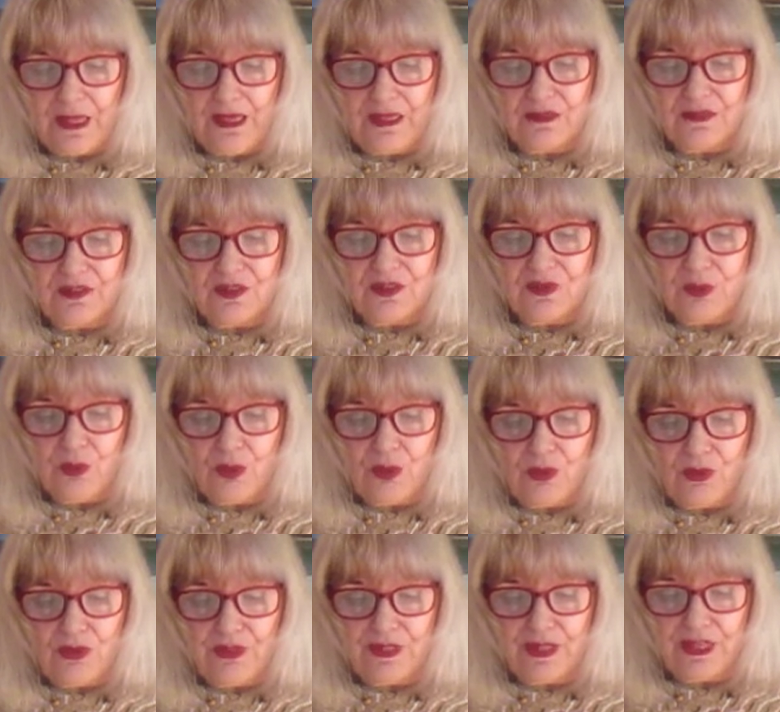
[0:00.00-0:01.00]

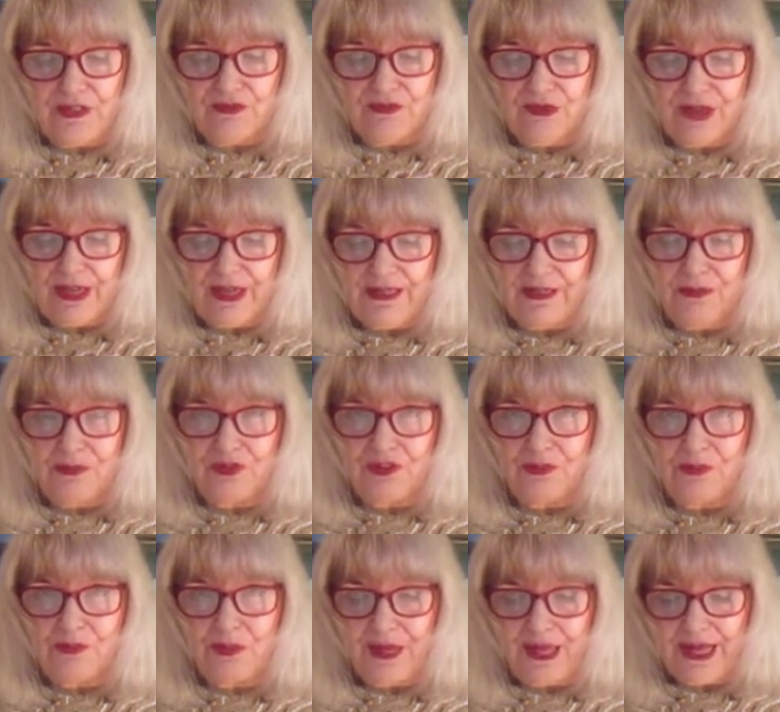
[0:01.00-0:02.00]
Swollen and red, with a
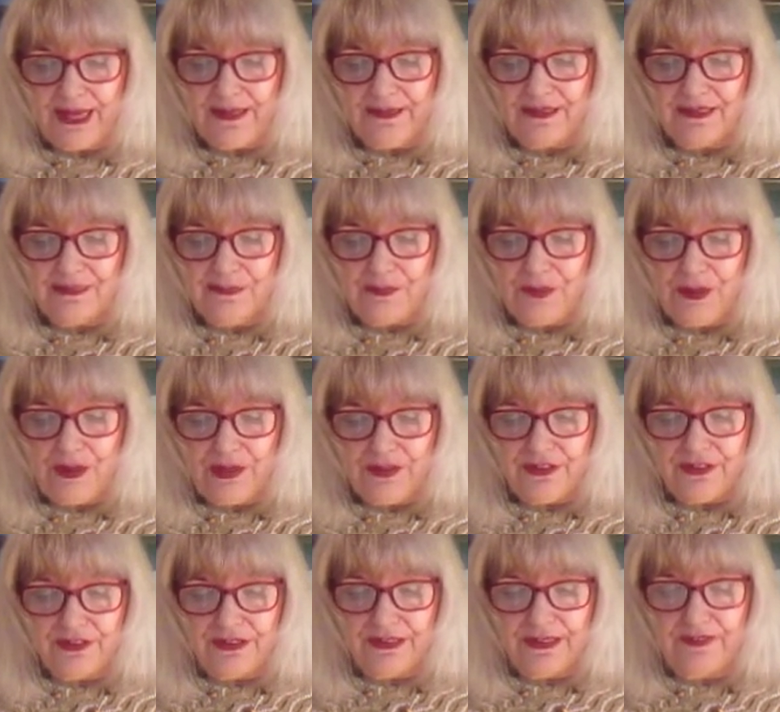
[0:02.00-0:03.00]
black
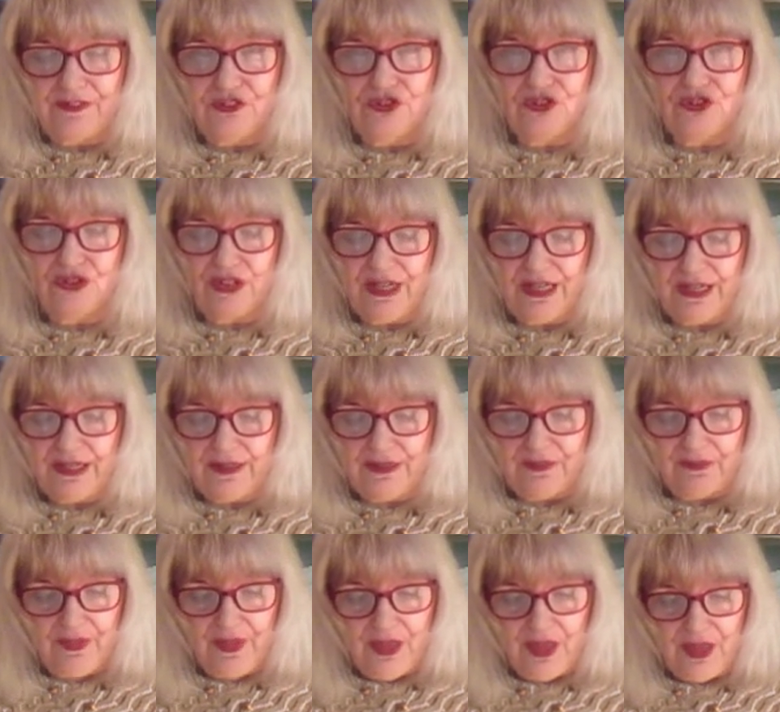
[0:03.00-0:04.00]
spider-like trail
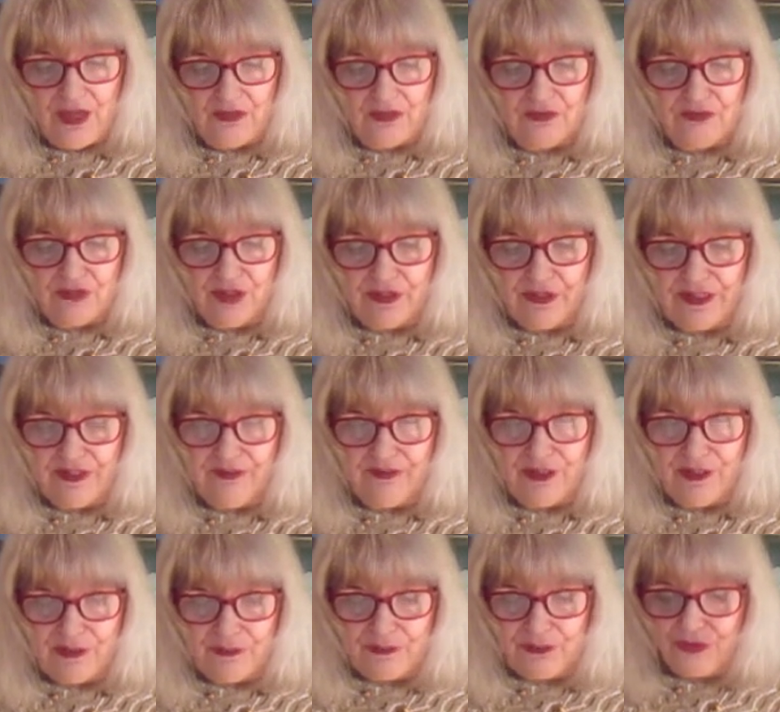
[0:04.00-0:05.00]
running
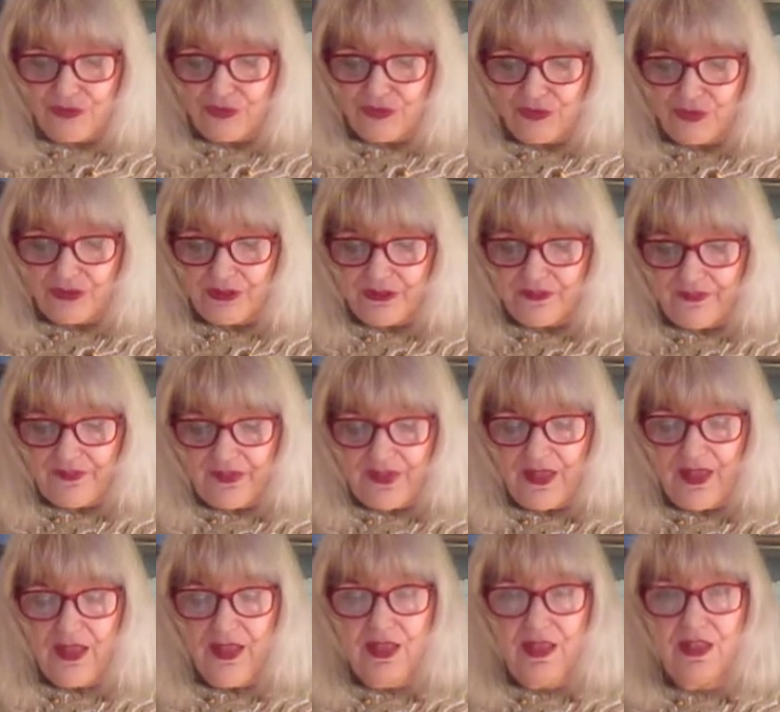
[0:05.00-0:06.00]
right up through it.
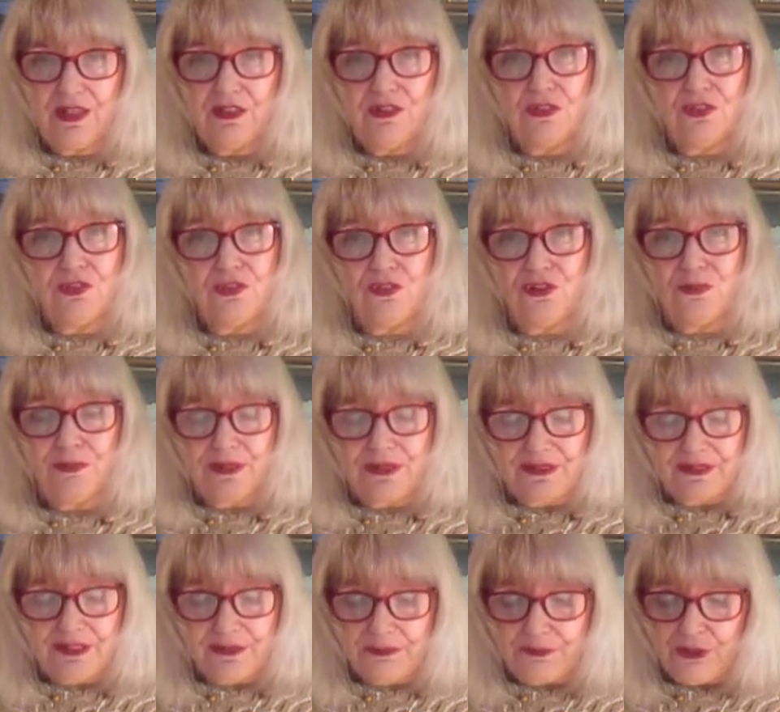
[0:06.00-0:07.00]
The foreman
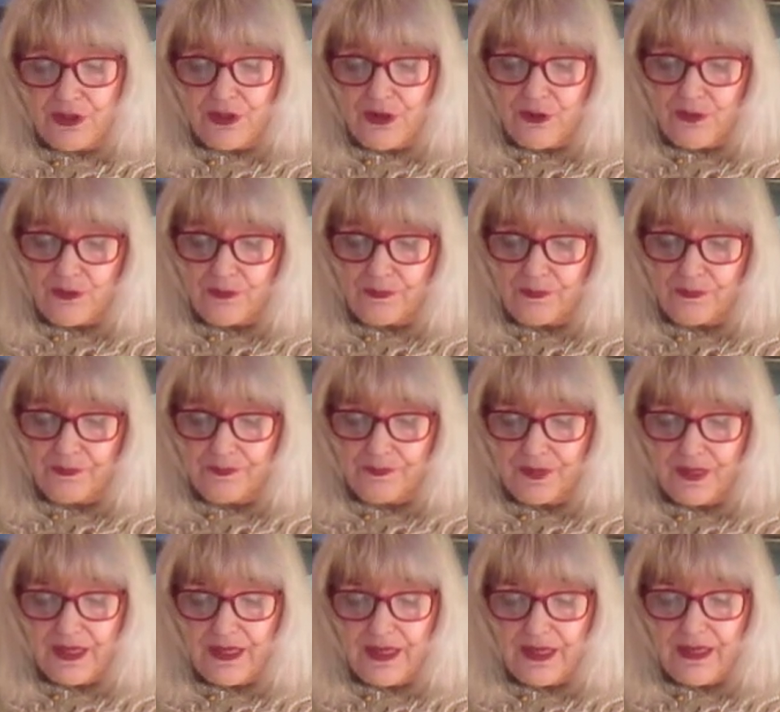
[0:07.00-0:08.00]
sent me home.
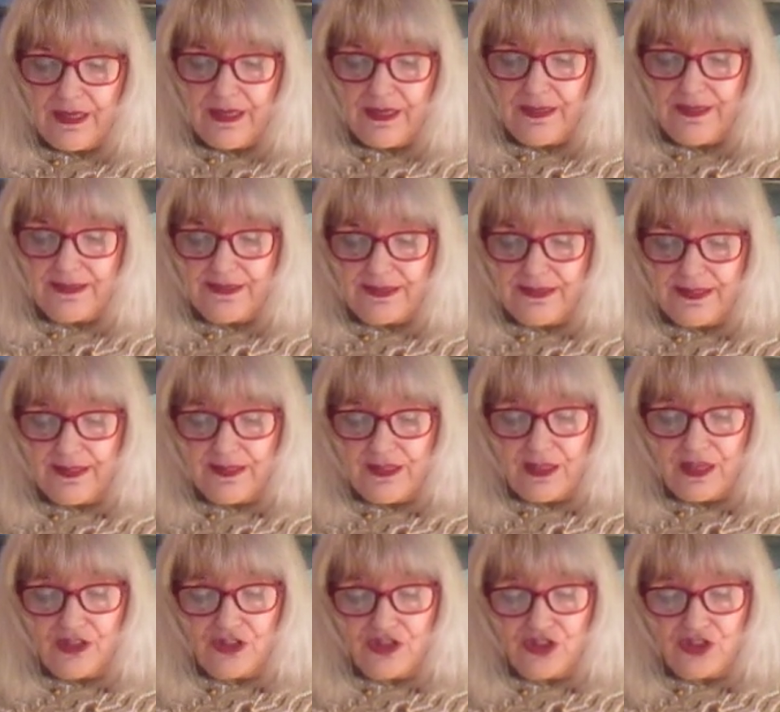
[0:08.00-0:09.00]
He said
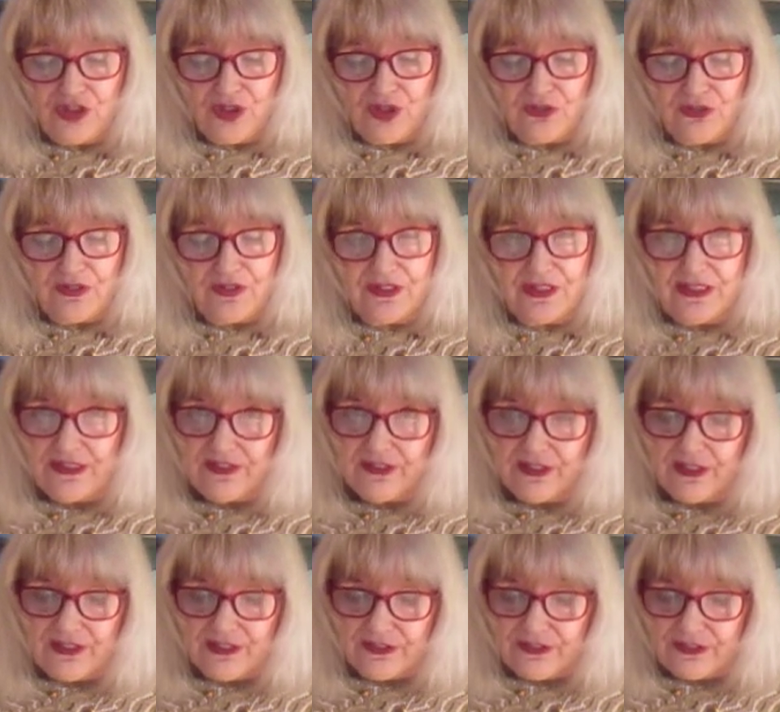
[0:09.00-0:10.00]
I should go to see the
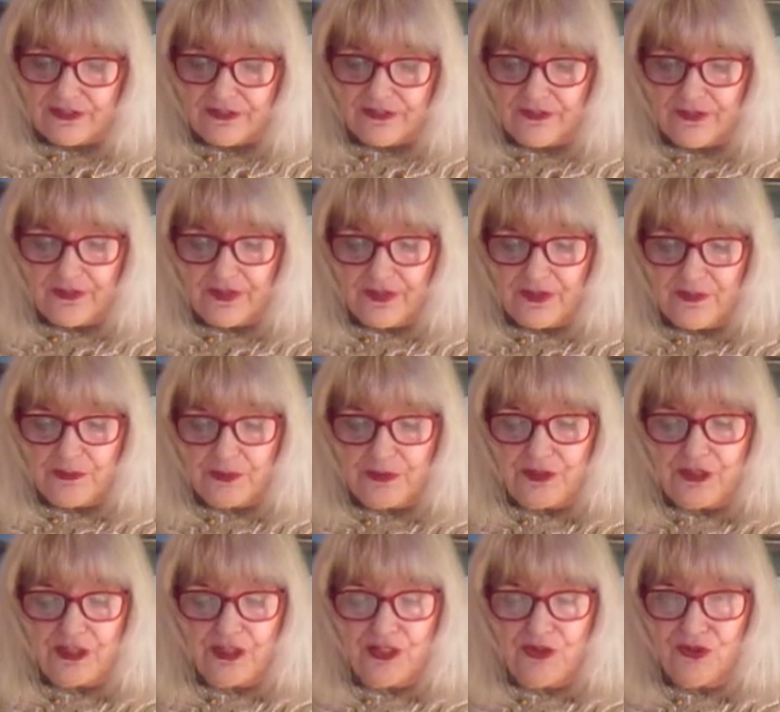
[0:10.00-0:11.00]
doctor, but
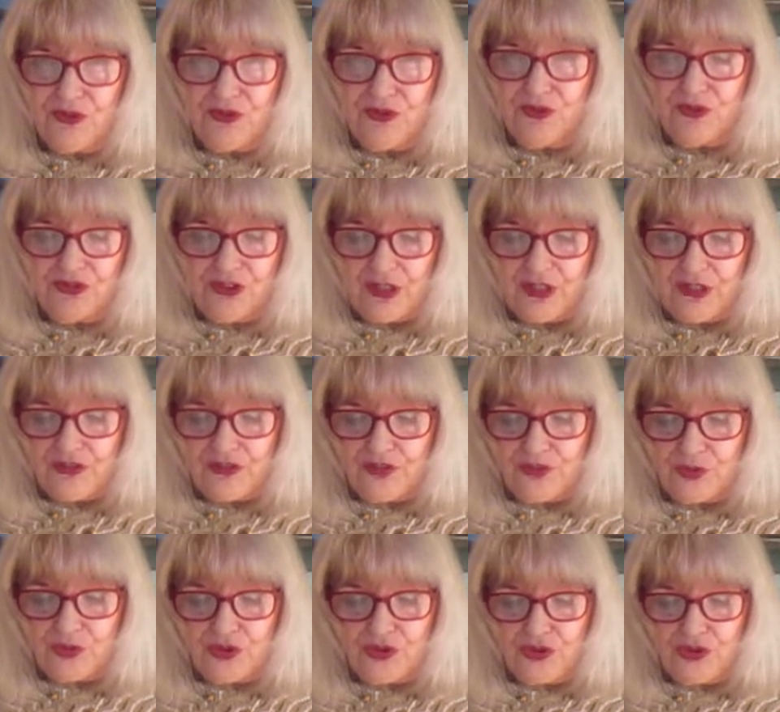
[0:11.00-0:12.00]
he knew no doctor
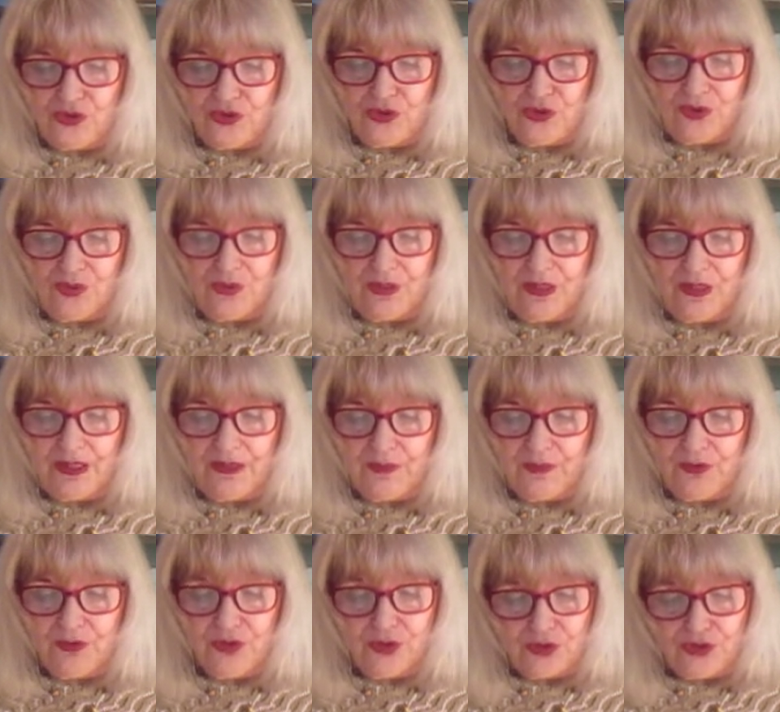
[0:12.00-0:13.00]
could cure
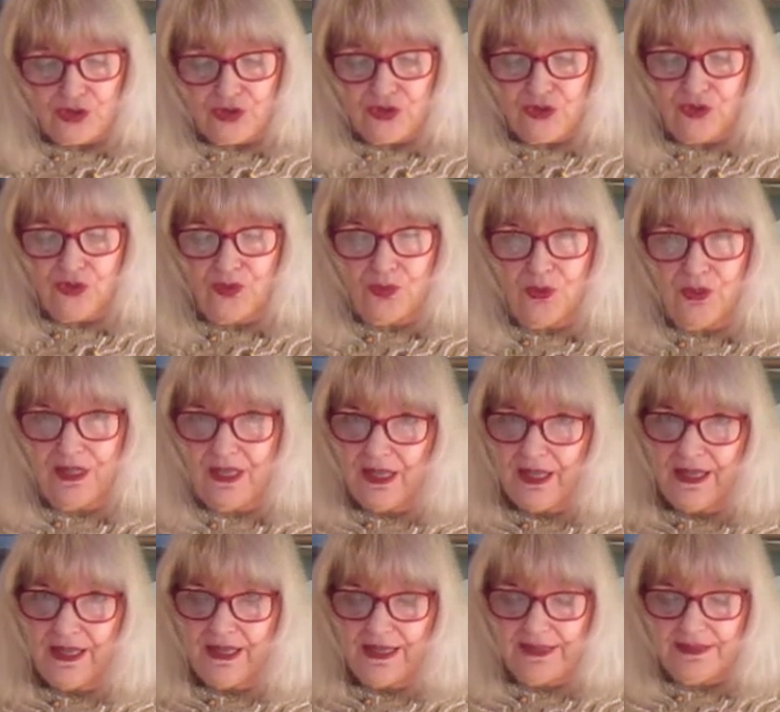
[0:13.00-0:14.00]
what I
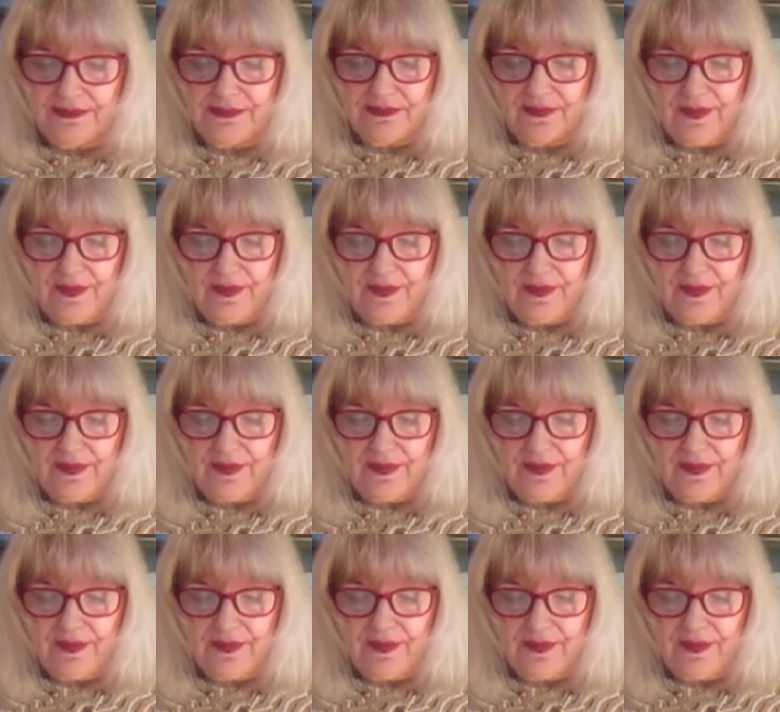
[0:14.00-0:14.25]
had.